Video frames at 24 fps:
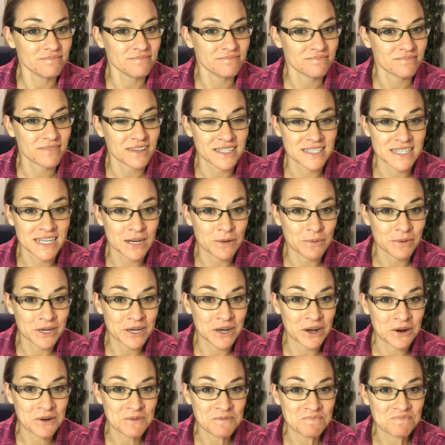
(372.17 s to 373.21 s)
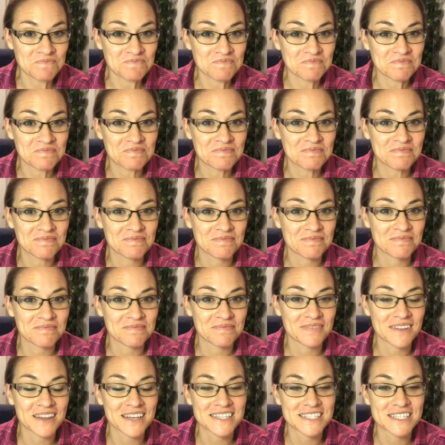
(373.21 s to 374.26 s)
Does anyone know?
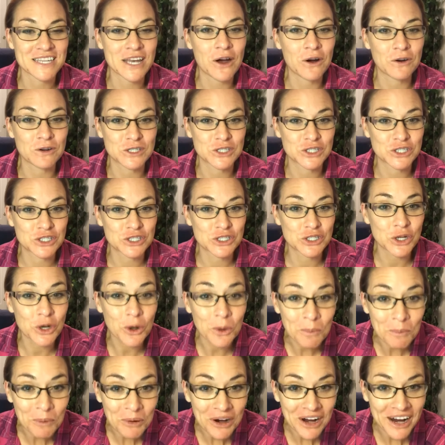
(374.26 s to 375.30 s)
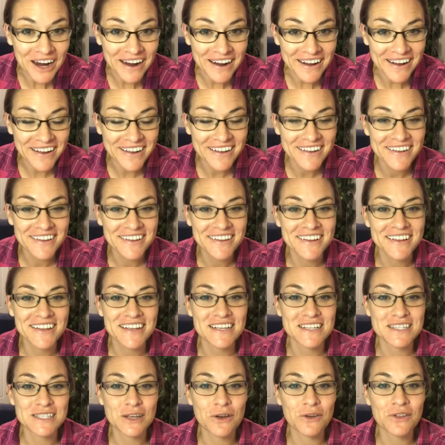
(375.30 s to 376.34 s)
So, turmeric.
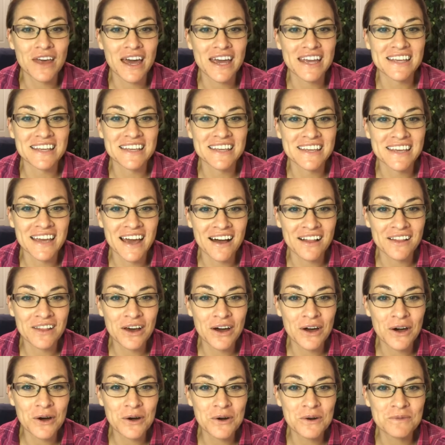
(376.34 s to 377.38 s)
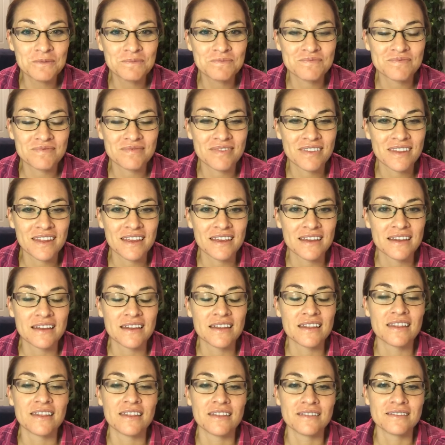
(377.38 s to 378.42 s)
So that yellow
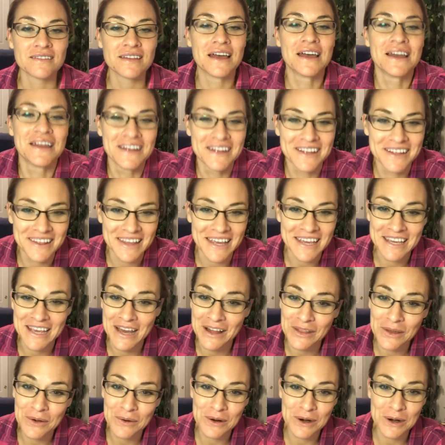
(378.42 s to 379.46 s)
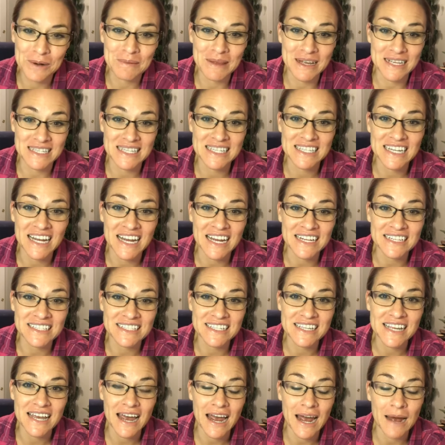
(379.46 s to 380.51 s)
herb that
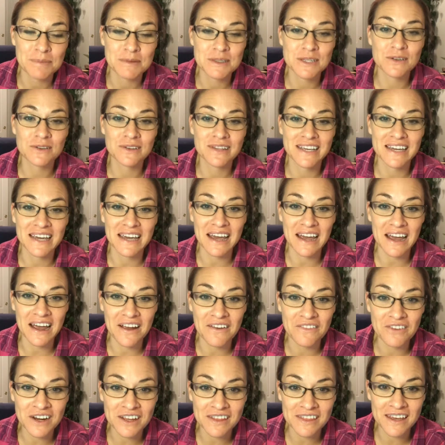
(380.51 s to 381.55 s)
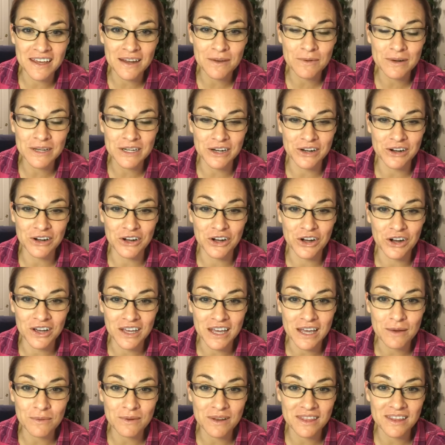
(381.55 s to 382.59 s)
stains absolutely everything when you're
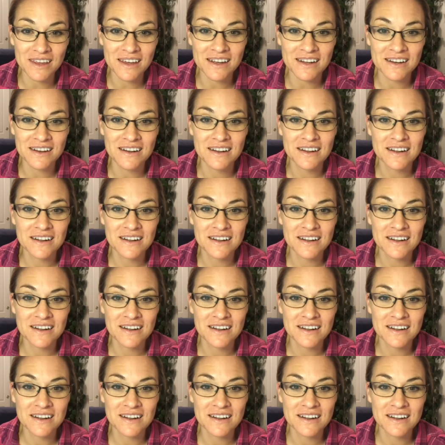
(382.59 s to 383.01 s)
cooking with it.